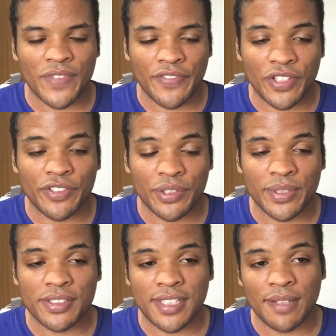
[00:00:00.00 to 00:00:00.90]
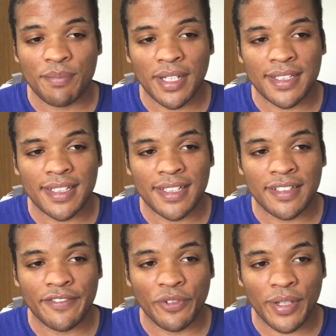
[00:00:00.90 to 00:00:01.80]
if you really want to save money
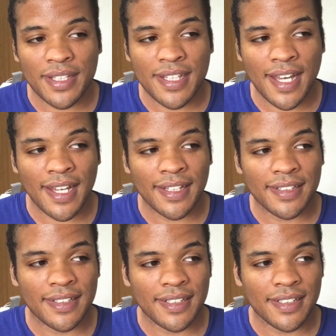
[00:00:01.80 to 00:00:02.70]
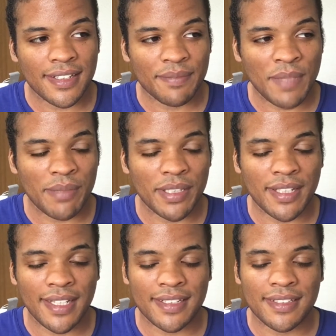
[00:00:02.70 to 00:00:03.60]
and avoid that, maybe
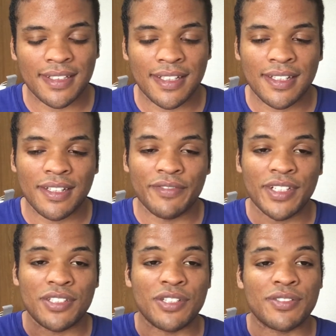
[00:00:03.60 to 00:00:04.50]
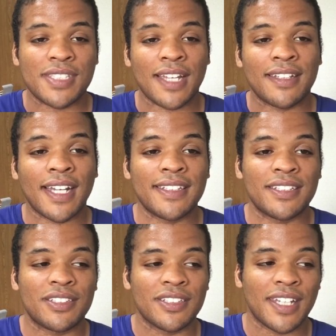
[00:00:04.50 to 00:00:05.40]
reduce that
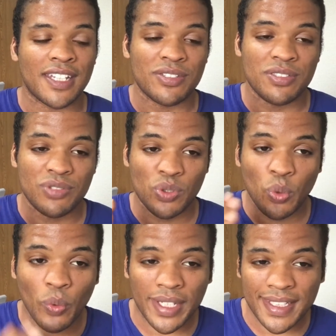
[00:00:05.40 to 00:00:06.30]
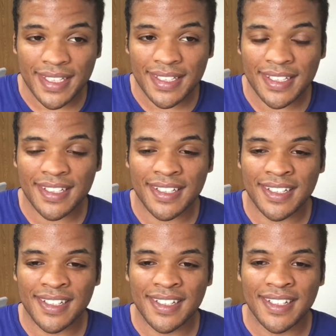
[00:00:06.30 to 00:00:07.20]
90 to 20.
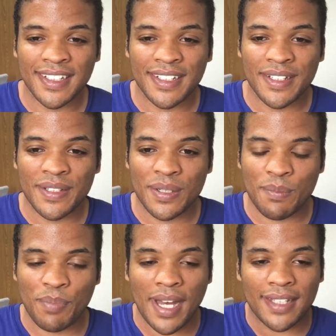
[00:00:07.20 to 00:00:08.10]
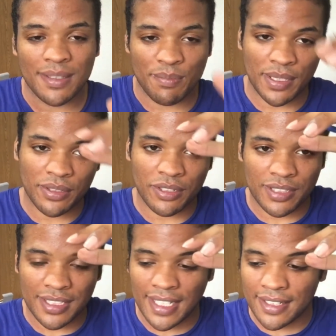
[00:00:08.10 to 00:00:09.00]
Buy the big
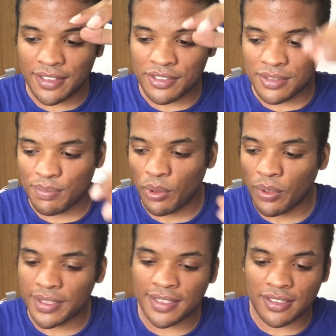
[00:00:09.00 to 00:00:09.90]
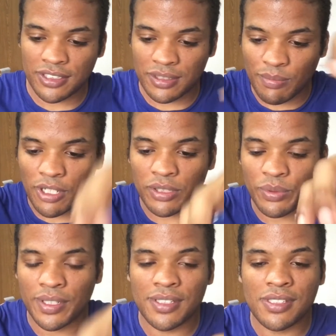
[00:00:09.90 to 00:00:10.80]
old containers and pour it in the smaller
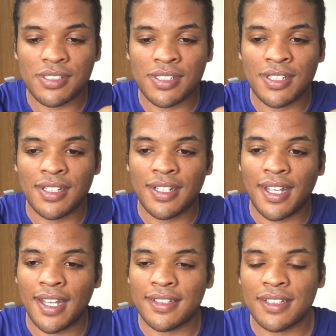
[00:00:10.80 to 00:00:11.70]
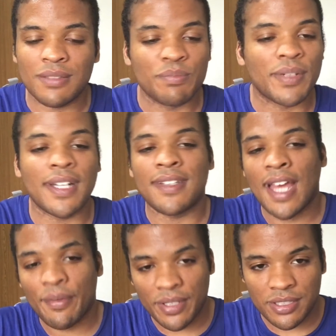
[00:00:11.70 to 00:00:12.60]
ones, and then bring
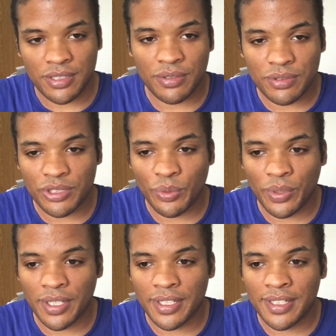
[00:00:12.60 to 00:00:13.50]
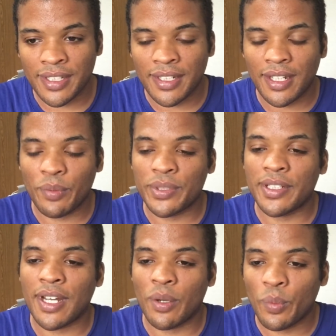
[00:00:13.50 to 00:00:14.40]
that with you to work. And when
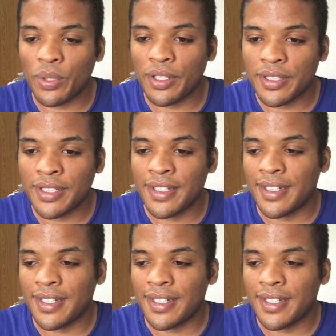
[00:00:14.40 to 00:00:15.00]
you're at work,